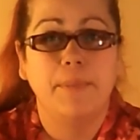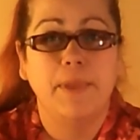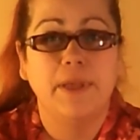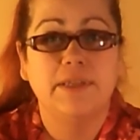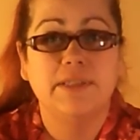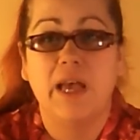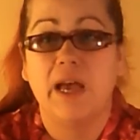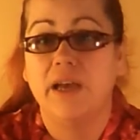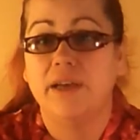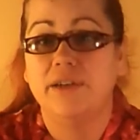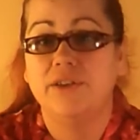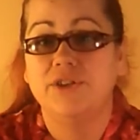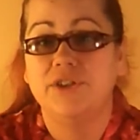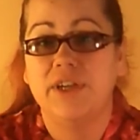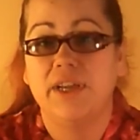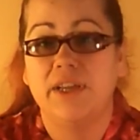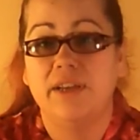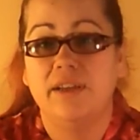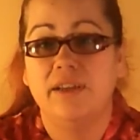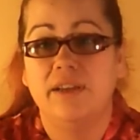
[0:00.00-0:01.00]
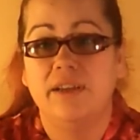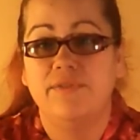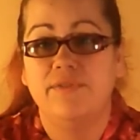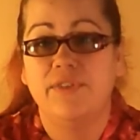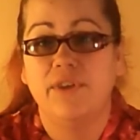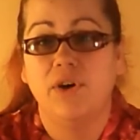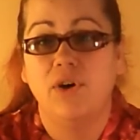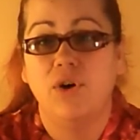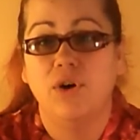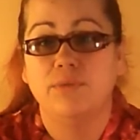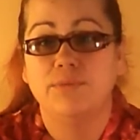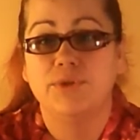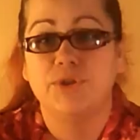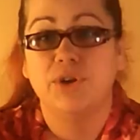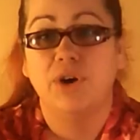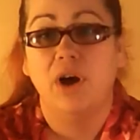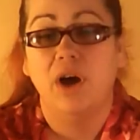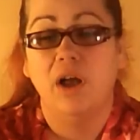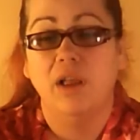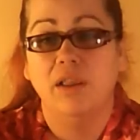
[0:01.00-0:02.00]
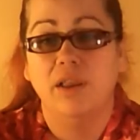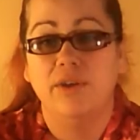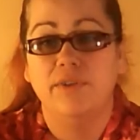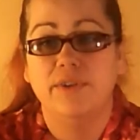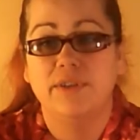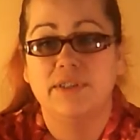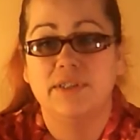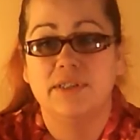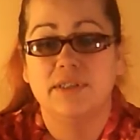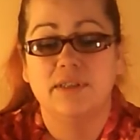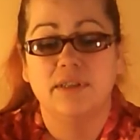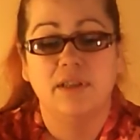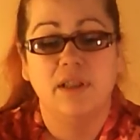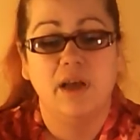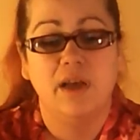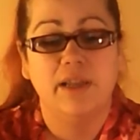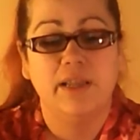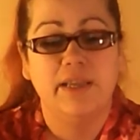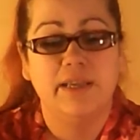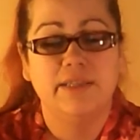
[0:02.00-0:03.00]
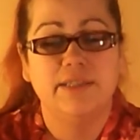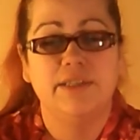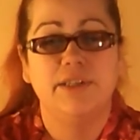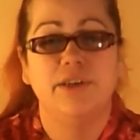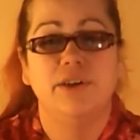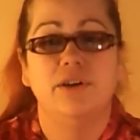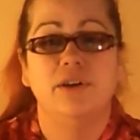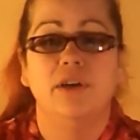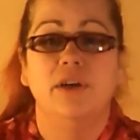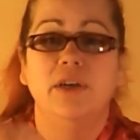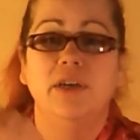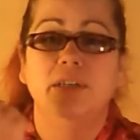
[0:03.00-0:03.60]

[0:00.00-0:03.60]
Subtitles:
as I understand it, if the arms are hollow, this is a lot easier